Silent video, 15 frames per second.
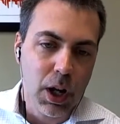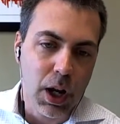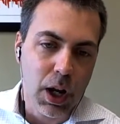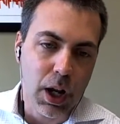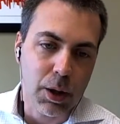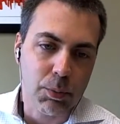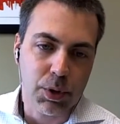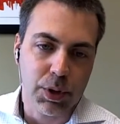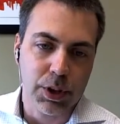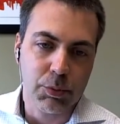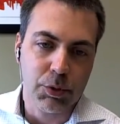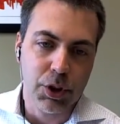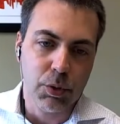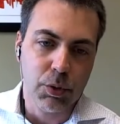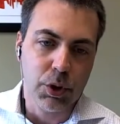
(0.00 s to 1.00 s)
and bring
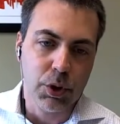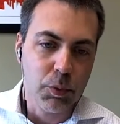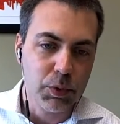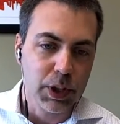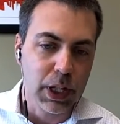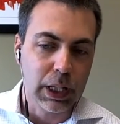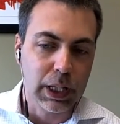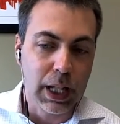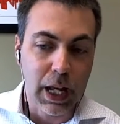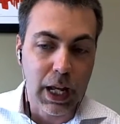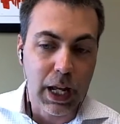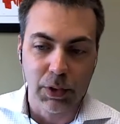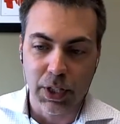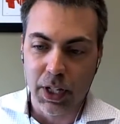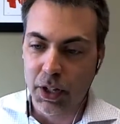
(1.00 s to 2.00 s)
them to you in hopefully a
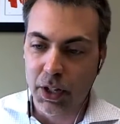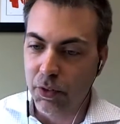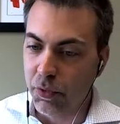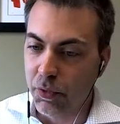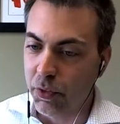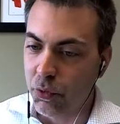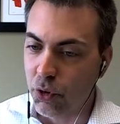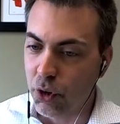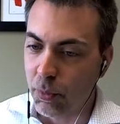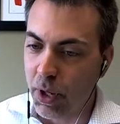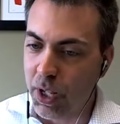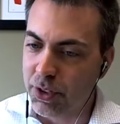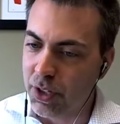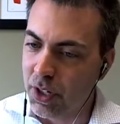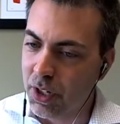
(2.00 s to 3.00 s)
lively, fun
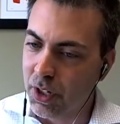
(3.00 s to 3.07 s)
format,